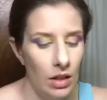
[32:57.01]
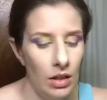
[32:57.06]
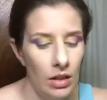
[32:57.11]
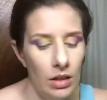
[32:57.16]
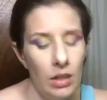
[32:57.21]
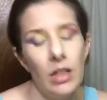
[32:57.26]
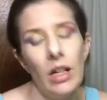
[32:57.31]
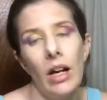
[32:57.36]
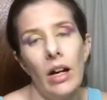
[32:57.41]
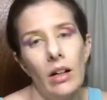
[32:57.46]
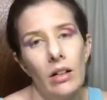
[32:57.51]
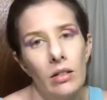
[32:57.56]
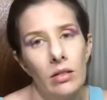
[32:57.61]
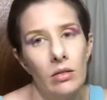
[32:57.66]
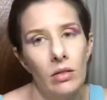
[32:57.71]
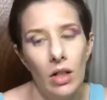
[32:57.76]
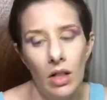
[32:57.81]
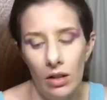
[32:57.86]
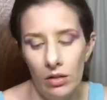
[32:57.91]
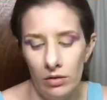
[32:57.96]
Yeah,
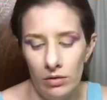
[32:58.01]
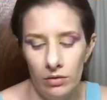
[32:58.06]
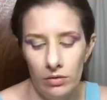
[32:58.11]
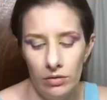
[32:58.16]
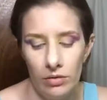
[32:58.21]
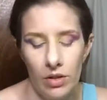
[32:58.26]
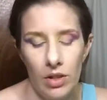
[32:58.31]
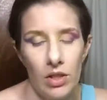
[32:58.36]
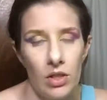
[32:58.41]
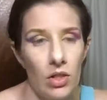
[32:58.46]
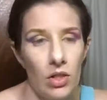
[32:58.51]
well, such